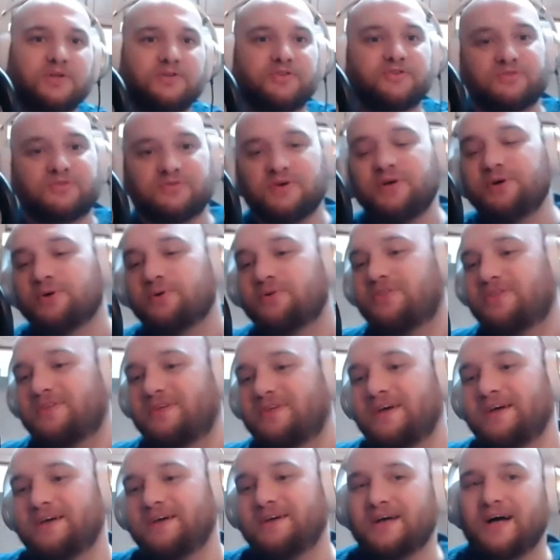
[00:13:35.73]
truth.
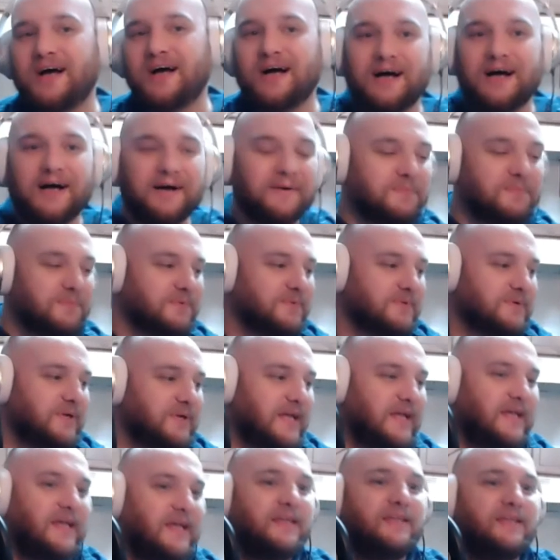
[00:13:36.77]
Yeah. Uh, yeah.